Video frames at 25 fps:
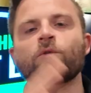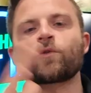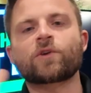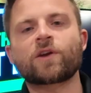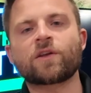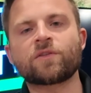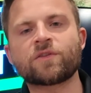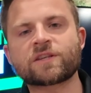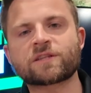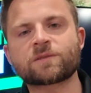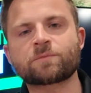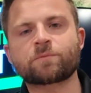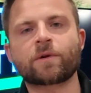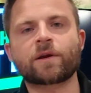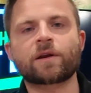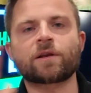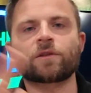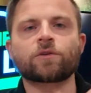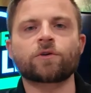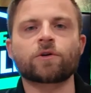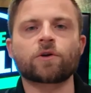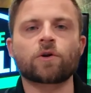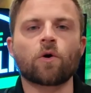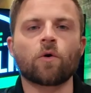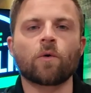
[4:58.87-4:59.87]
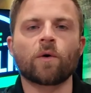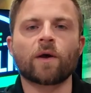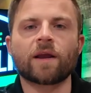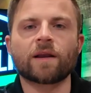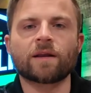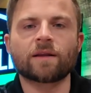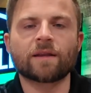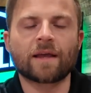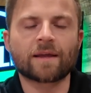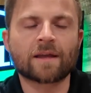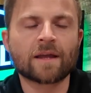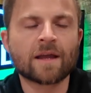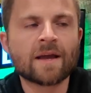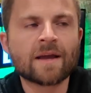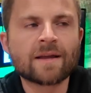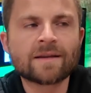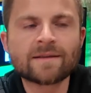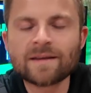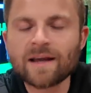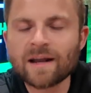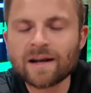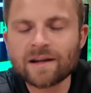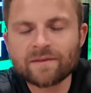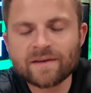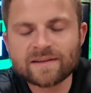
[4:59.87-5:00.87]
or getting the sprinkler going. Like
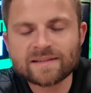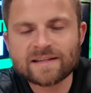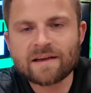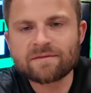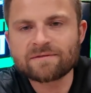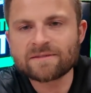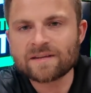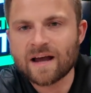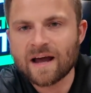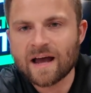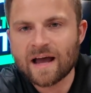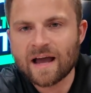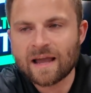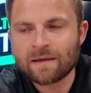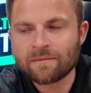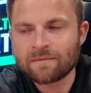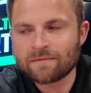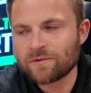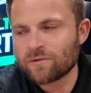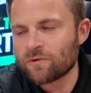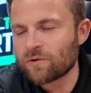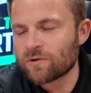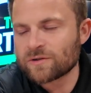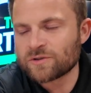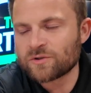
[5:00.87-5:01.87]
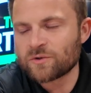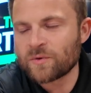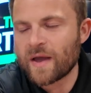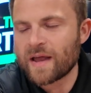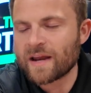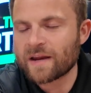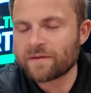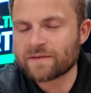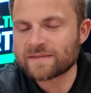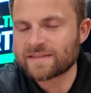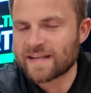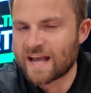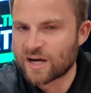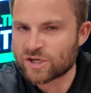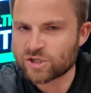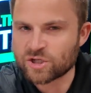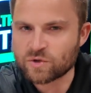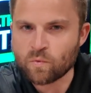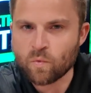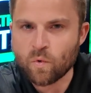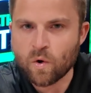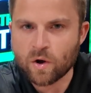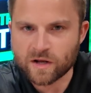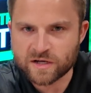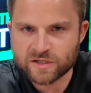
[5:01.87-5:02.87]
none of us have time, nor do any of us
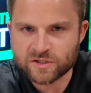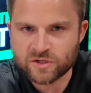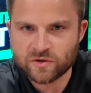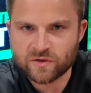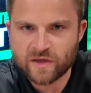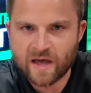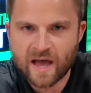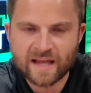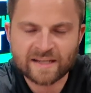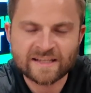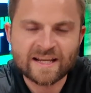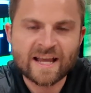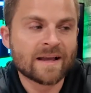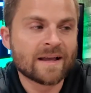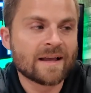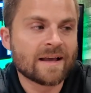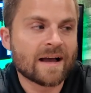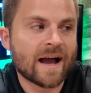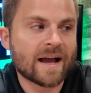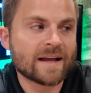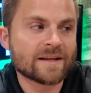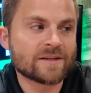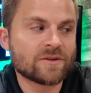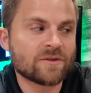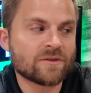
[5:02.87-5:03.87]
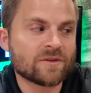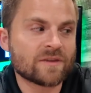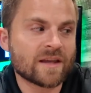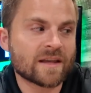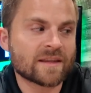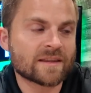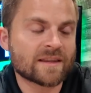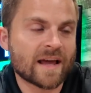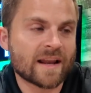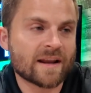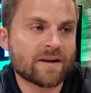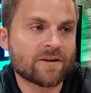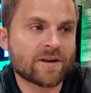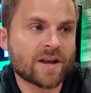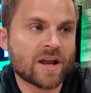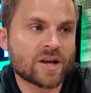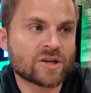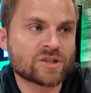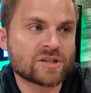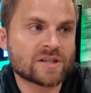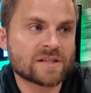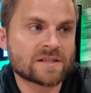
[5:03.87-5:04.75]
actually want to do that. I do think that irrigation